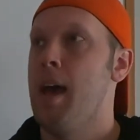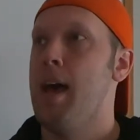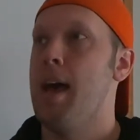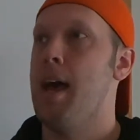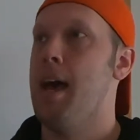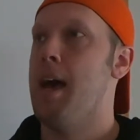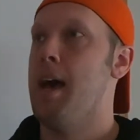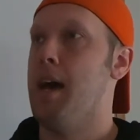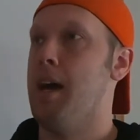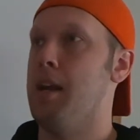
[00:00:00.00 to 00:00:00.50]

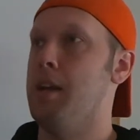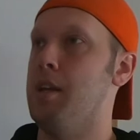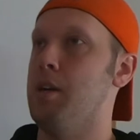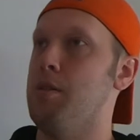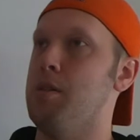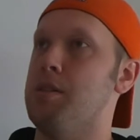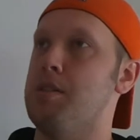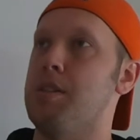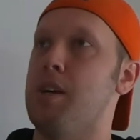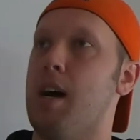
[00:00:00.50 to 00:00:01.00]
and you
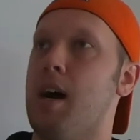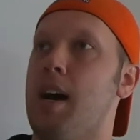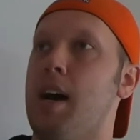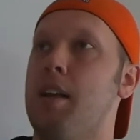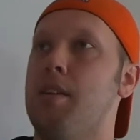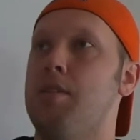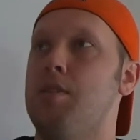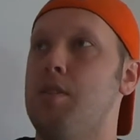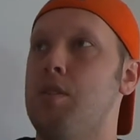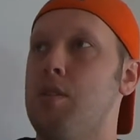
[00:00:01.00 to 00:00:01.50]

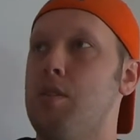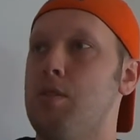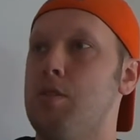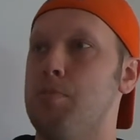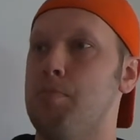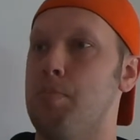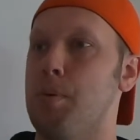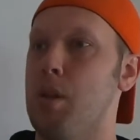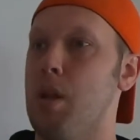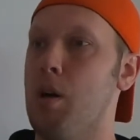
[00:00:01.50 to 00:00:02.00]
decide to
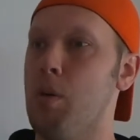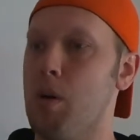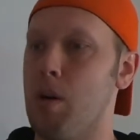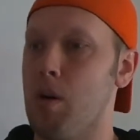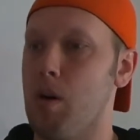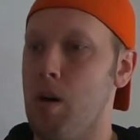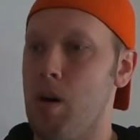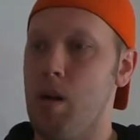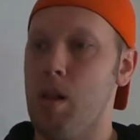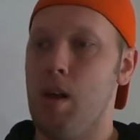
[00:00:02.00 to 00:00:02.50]
just blow it
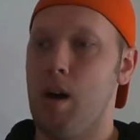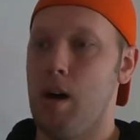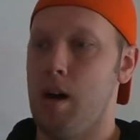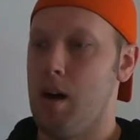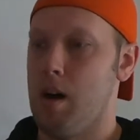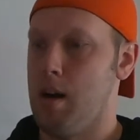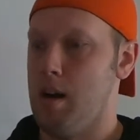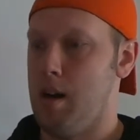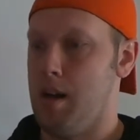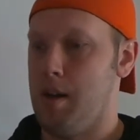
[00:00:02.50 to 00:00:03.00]
all
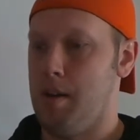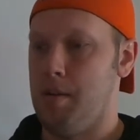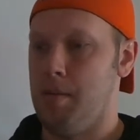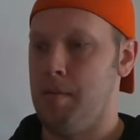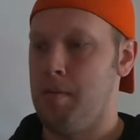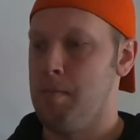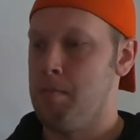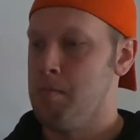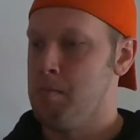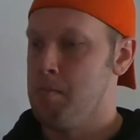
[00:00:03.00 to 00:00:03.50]
on